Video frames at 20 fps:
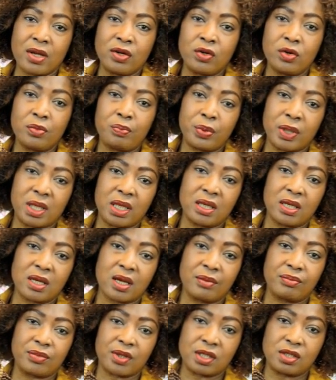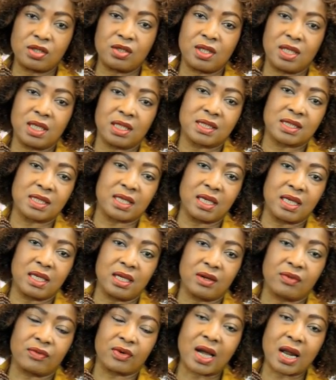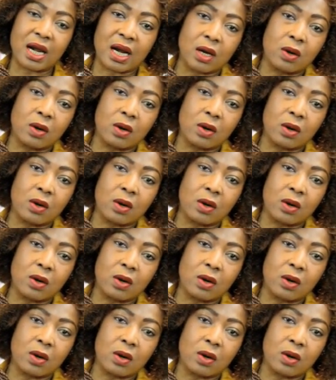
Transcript: you picking up this unique skill of Ghana